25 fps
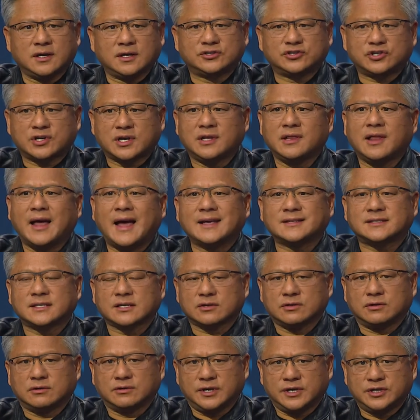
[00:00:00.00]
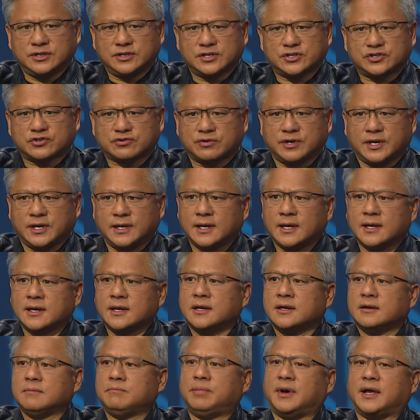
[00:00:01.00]
a classical industry,
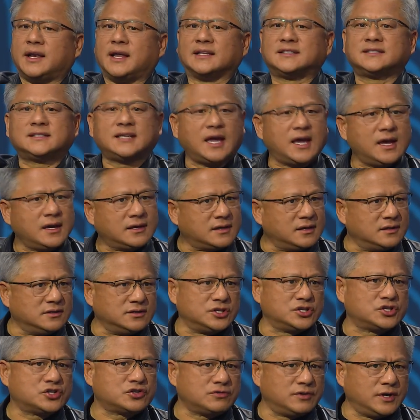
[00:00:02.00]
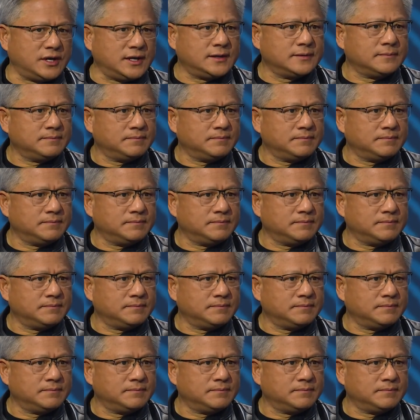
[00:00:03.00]
but a tech industry.